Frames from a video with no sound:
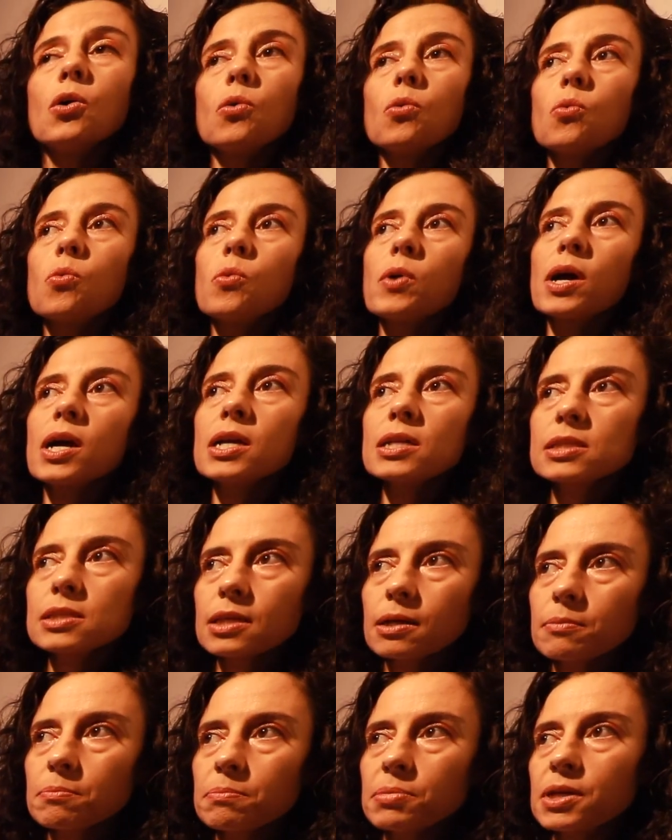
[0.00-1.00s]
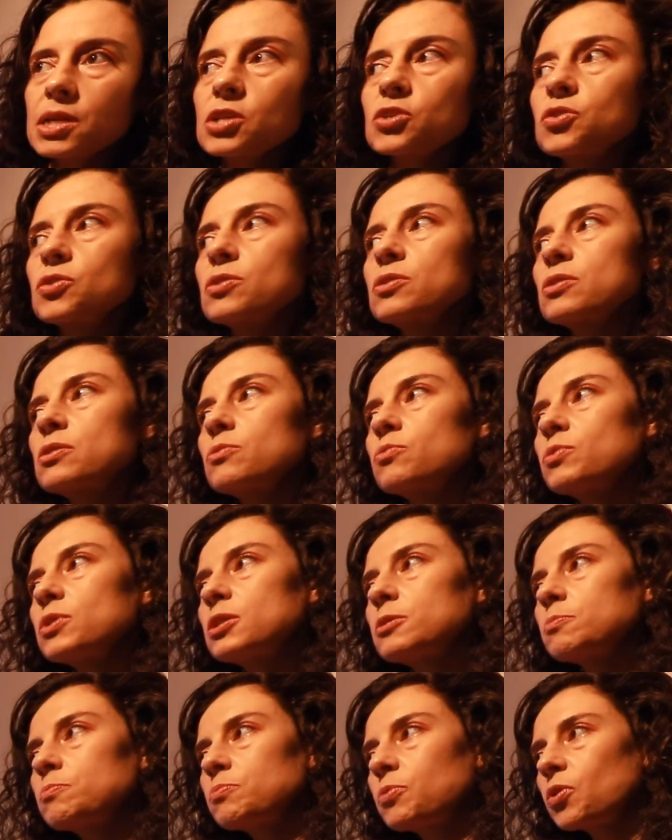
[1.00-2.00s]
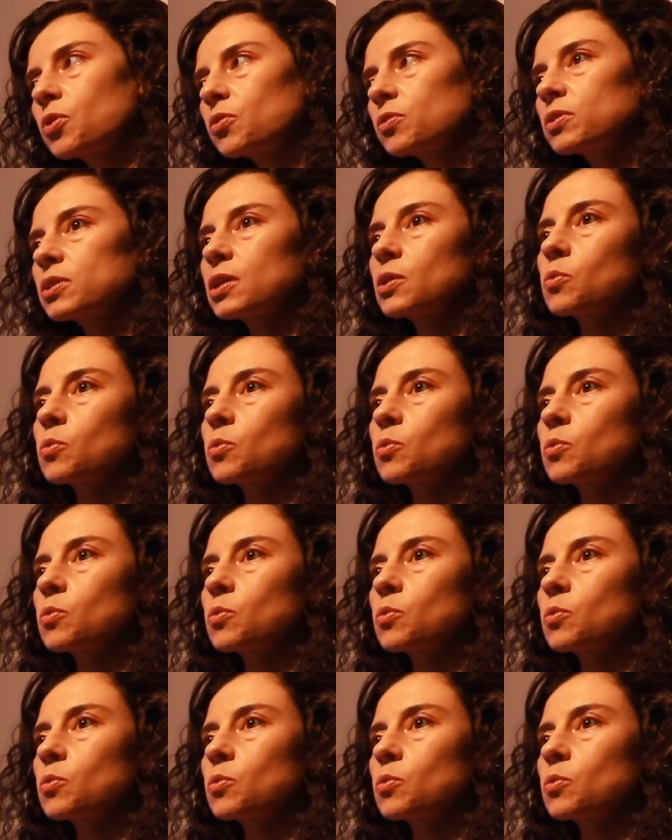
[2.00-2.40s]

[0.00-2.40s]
Why some patients respond